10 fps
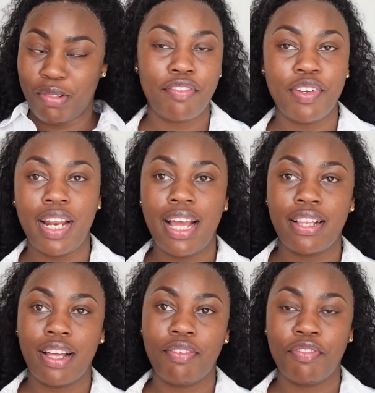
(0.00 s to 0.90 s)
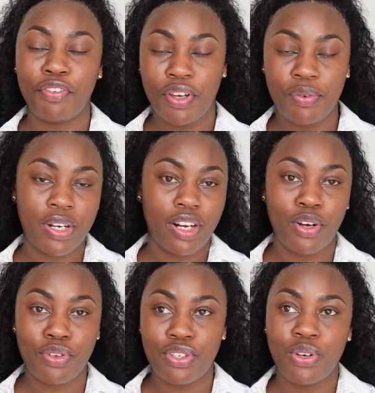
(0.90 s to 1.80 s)
I feel like the free one
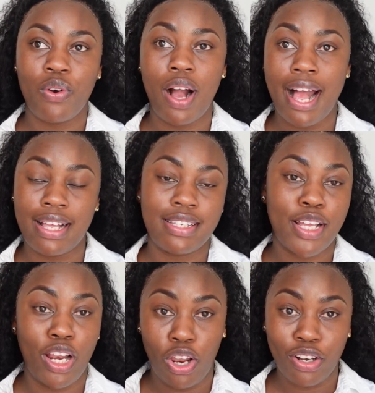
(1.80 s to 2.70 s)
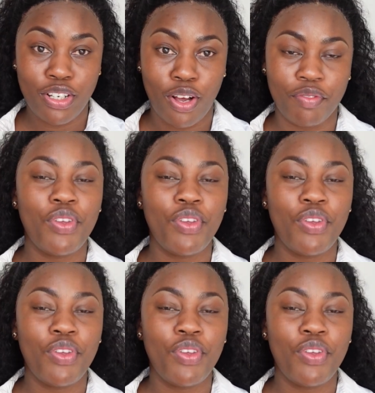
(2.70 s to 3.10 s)
also has a lot of,